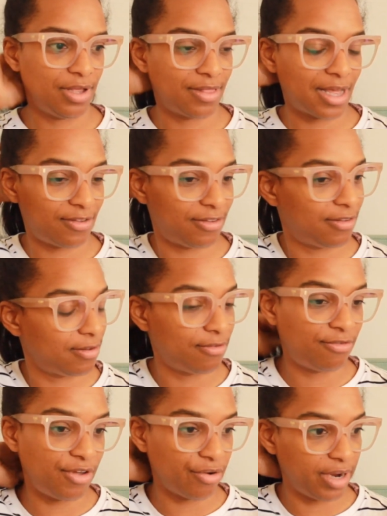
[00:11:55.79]
that's
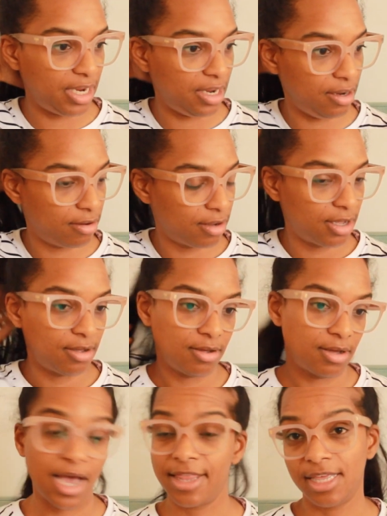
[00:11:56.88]
very
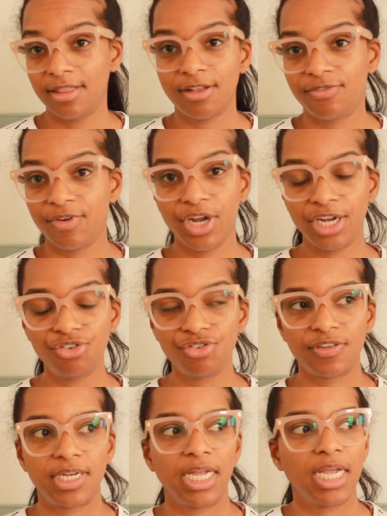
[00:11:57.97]

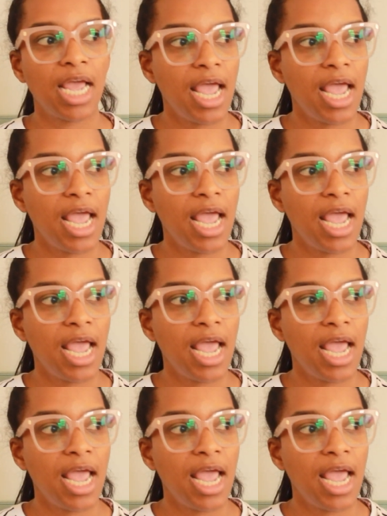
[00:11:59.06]
interesting.